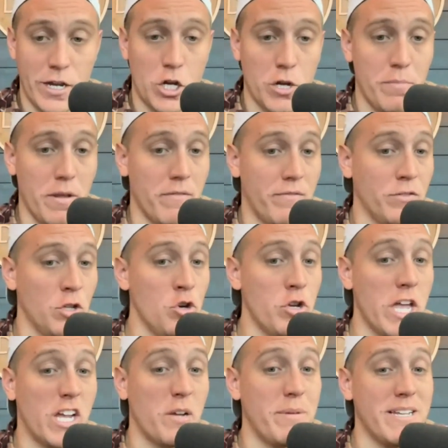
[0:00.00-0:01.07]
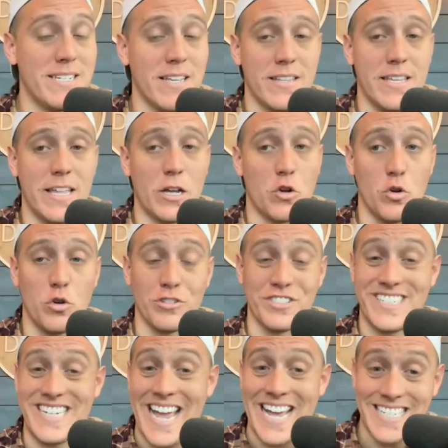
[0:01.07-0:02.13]
It could be a fluke. It could be something that
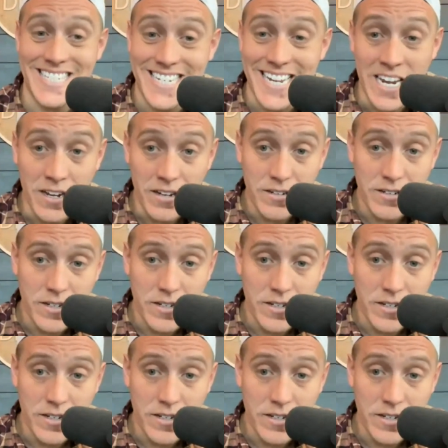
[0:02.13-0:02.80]
Google's testing.